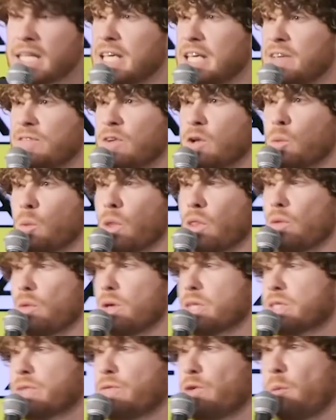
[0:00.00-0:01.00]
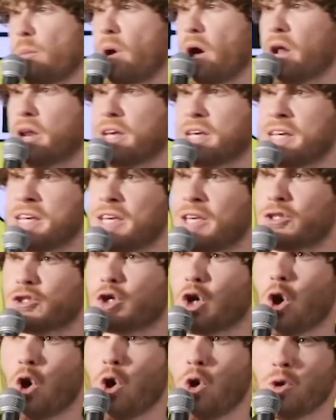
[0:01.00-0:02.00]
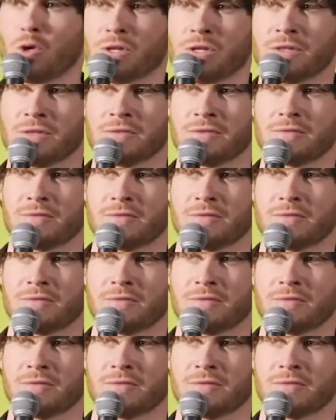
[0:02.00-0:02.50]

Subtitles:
Even when the rest of your body is cold.